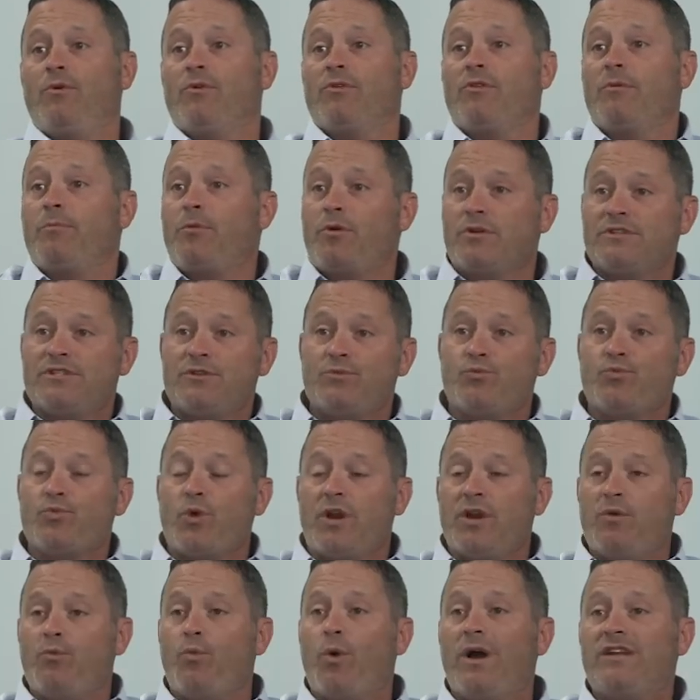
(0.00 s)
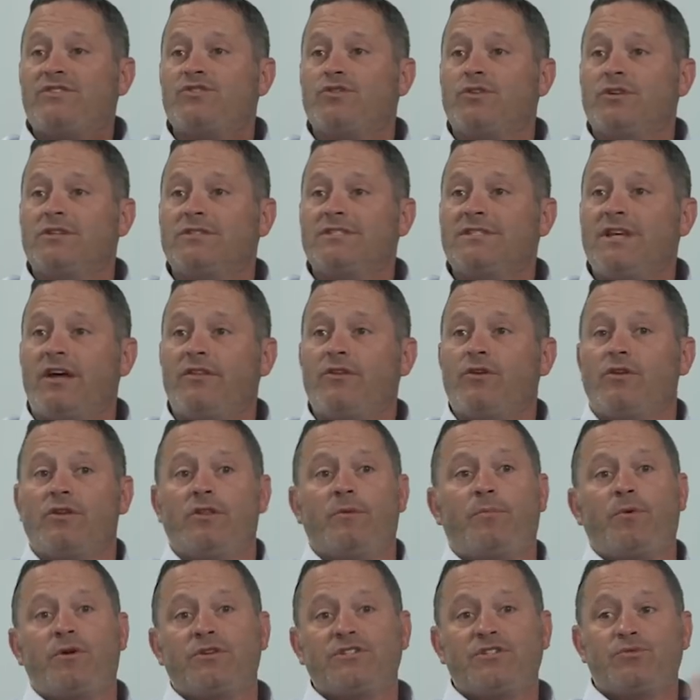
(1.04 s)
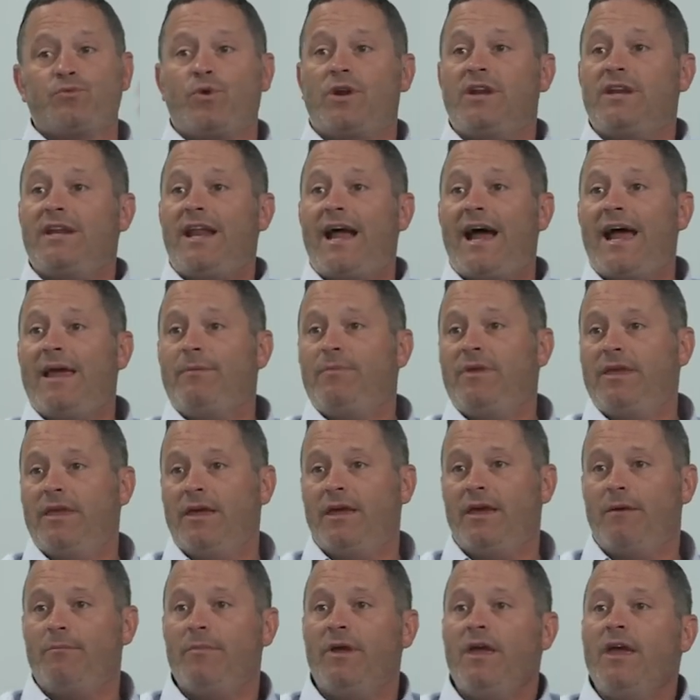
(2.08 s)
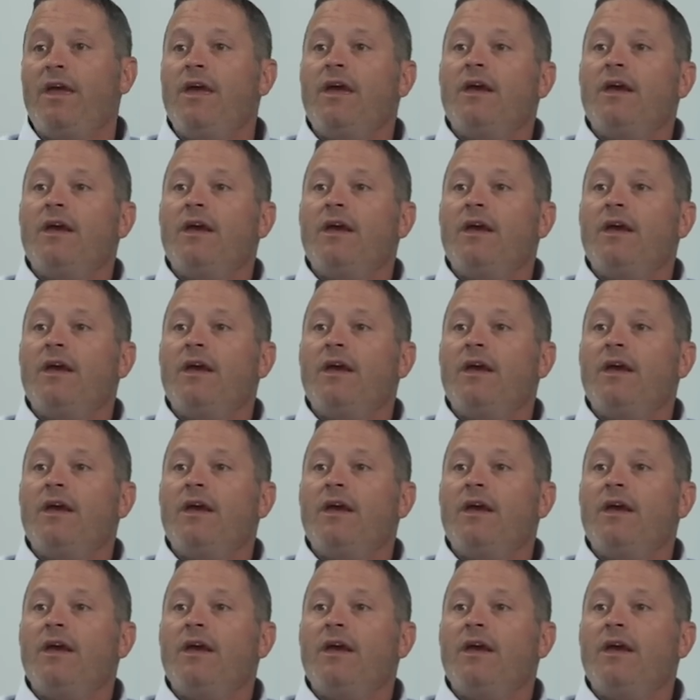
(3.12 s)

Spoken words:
or the person running Western and Southern, the person running IBM.